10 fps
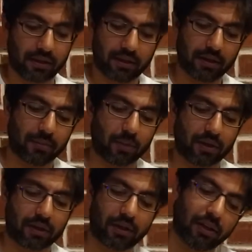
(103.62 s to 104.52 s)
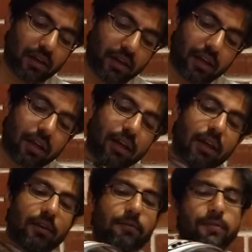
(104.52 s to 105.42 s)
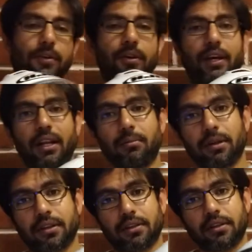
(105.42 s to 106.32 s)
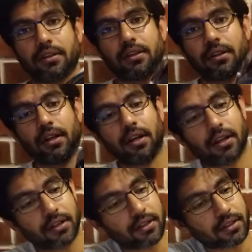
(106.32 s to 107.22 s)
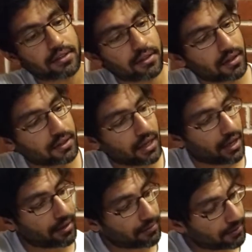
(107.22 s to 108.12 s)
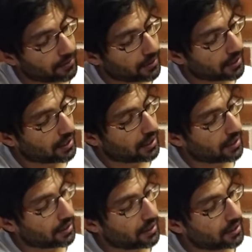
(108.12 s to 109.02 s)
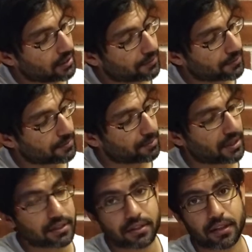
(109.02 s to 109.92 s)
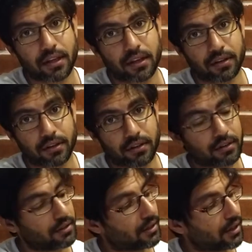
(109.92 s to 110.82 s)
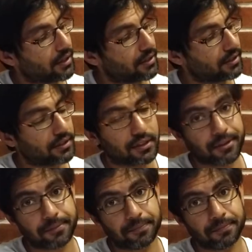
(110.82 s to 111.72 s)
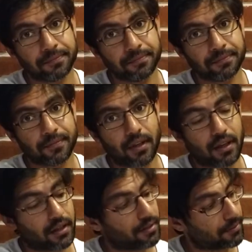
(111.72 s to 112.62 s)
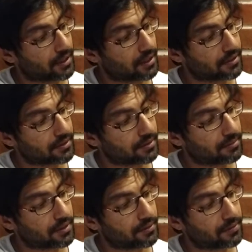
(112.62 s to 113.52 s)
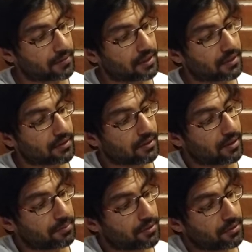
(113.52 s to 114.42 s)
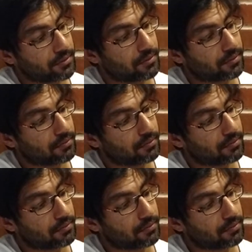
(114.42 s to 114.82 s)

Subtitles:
Number one, if your helmet does not have enough space here under the if it has a knob to